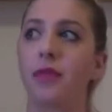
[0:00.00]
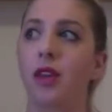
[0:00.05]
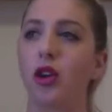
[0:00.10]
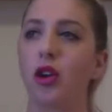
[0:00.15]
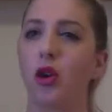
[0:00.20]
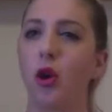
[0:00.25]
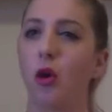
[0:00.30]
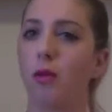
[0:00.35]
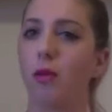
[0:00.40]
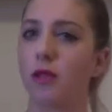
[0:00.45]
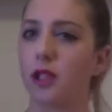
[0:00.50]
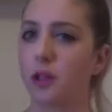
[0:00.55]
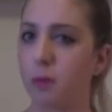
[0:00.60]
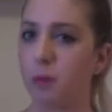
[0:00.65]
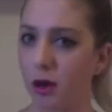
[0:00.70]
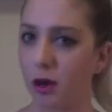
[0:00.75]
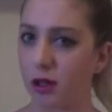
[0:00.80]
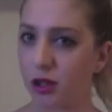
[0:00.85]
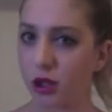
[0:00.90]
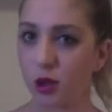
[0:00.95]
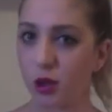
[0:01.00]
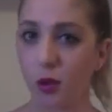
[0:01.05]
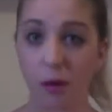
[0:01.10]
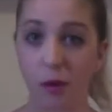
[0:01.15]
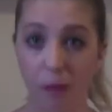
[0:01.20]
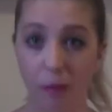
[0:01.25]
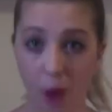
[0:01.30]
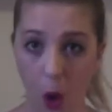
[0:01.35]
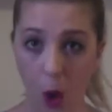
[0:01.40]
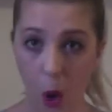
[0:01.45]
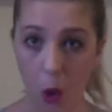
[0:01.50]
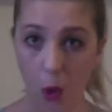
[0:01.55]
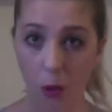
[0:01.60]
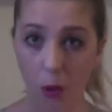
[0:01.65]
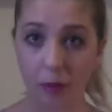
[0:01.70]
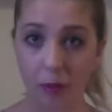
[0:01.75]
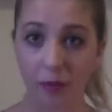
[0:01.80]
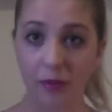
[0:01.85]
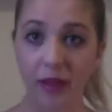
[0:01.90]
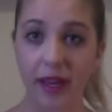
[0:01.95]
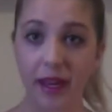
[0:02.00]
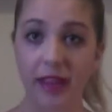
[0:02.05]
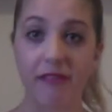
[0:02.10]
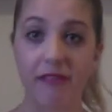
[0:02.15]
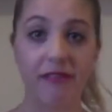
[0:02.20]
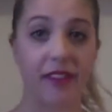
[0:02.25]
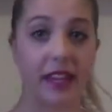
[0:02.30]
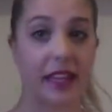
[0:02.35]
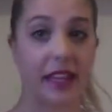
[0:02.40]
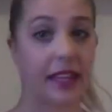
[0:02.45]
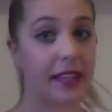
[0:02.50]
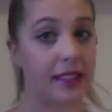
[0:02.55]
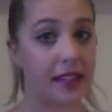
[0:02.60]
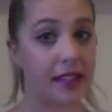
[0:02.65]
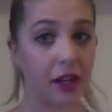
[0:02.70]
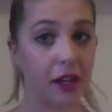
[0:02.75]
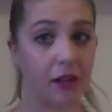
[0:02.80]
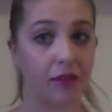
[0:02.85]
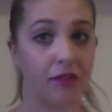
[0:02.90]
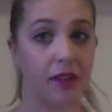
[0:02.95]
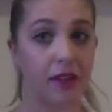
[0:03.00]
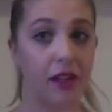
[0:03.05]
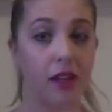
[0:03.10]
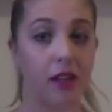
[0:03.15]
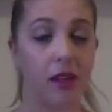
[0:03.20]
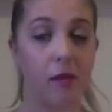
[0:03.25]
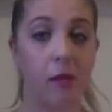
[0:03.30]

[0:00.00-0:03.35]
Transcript: your response to a poem and the feelings that you feel in the